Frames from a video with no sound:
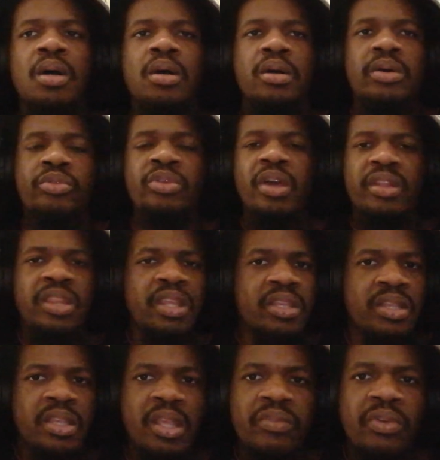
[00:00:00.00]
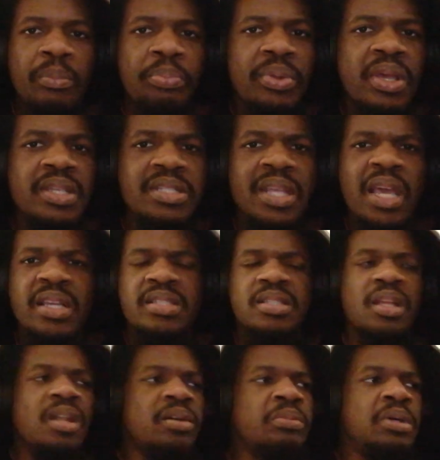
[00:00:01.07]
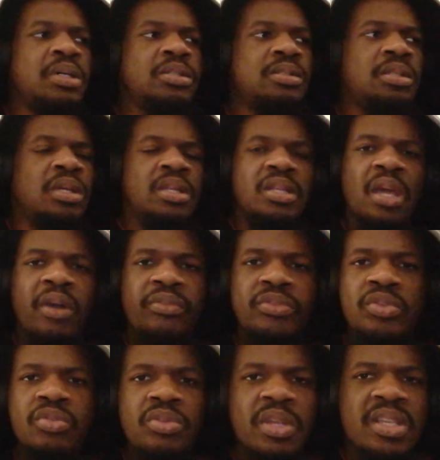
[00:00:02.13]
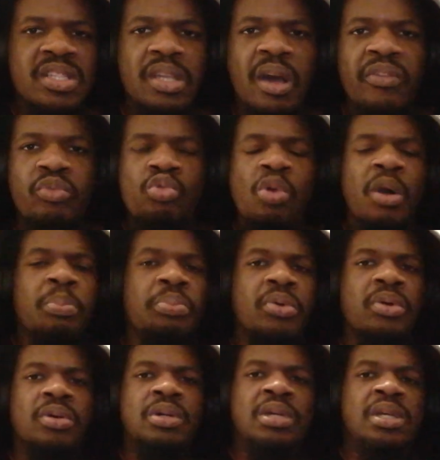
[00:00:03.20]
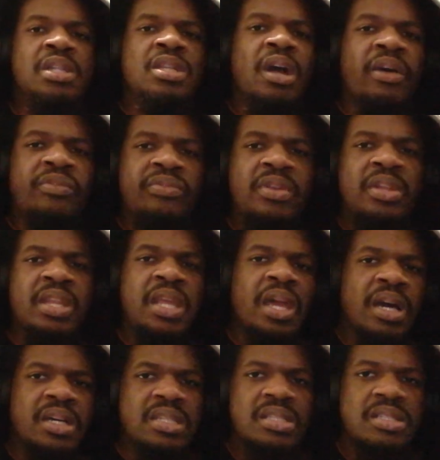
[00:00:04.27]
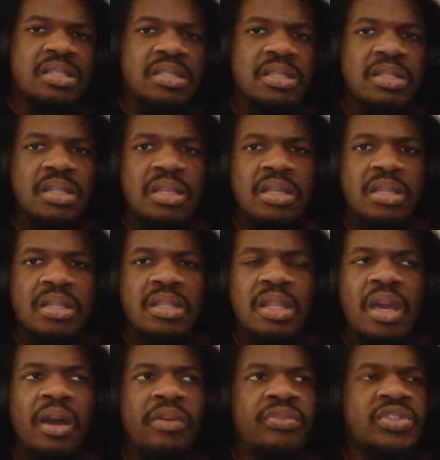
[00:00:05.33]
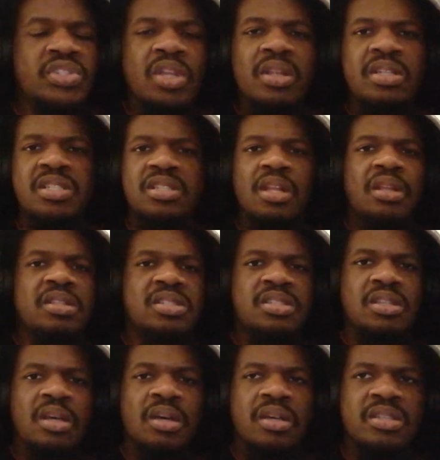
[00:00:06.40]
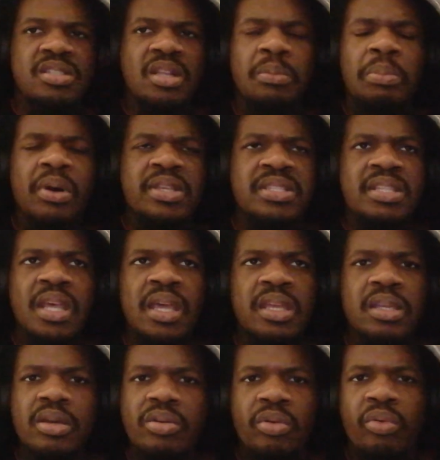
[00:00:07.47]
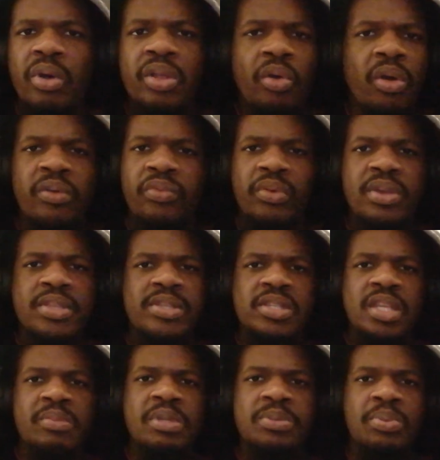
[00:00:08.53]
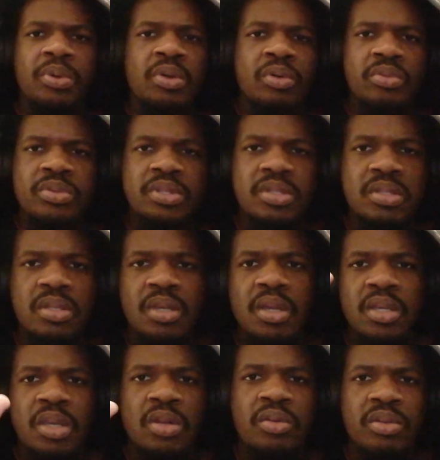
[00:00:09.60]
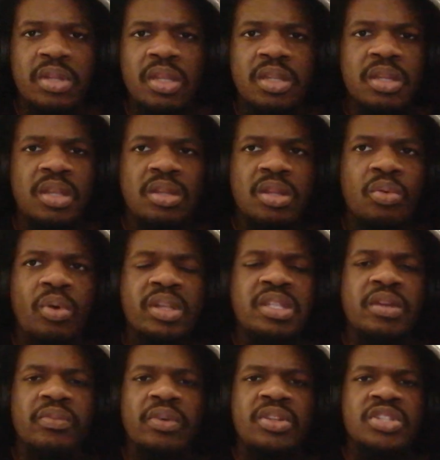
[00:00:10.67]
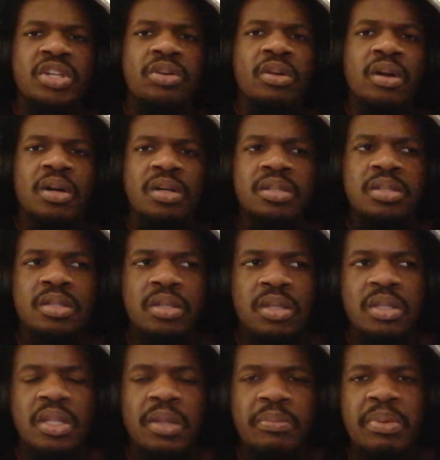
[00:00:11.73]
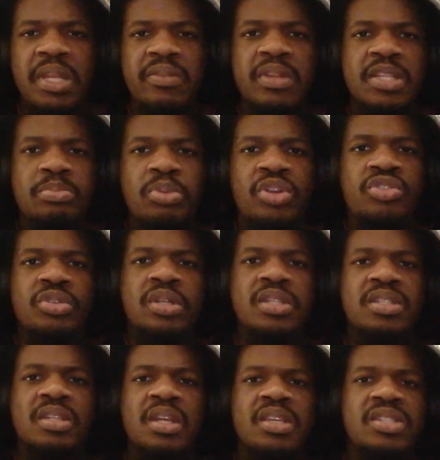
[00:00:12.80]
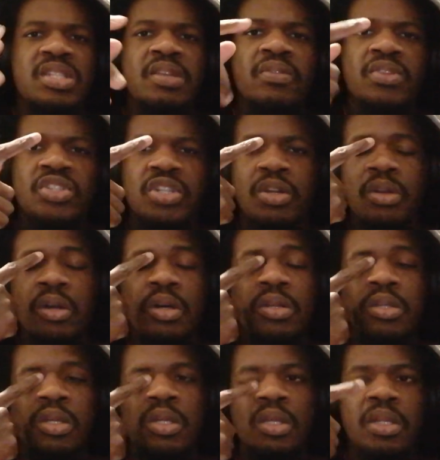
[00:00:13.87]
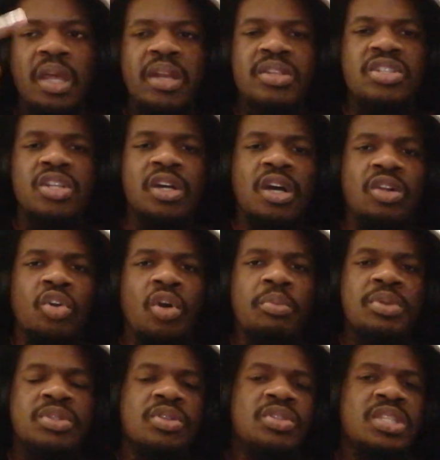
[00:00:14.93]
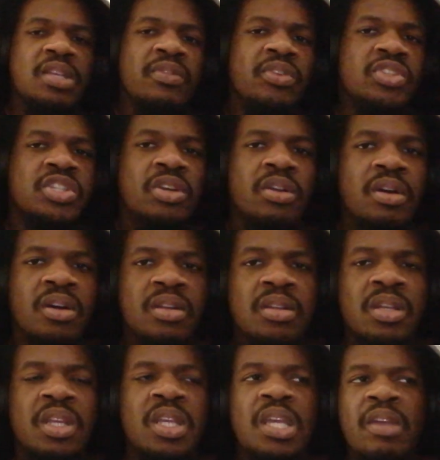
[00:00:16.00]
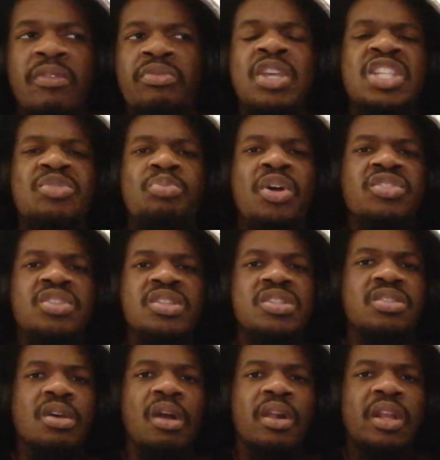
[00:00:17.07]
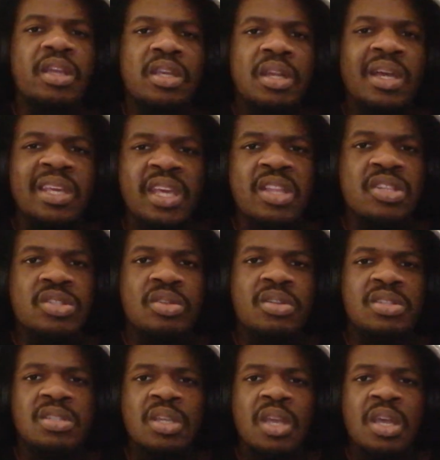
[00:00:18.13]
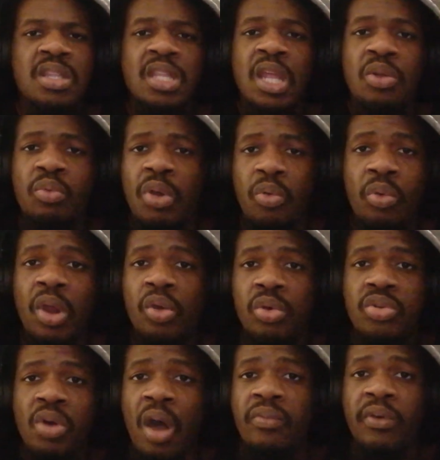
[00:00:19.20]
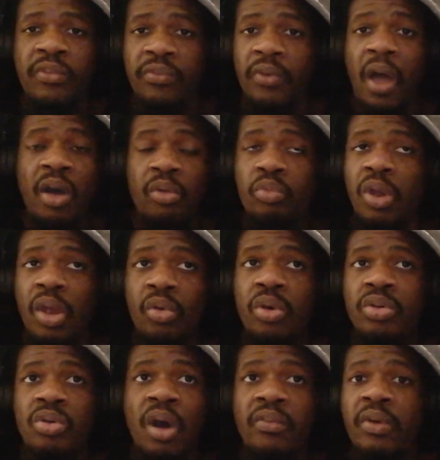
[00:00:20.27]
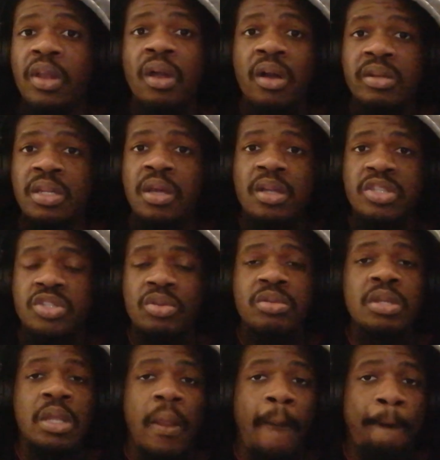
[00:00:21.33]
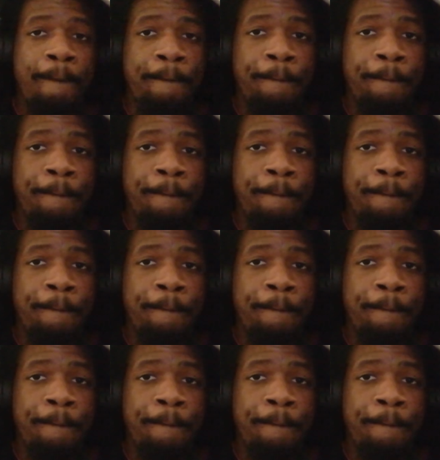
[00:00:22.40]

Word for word: Uh, given players like Salaman, they have Nunez, they have Gakpo, they have Diaz, they have Sal Sal uh, whatever his name is pronounced. You know, the, the, the whatever Gerrard they believe this brethren is the next Steven Gerrard, like the second coming to Steven Gerrard. If this brethren start clicking against us, then we're, we're going to have a, a uh, we're going to have a long day on Sunday.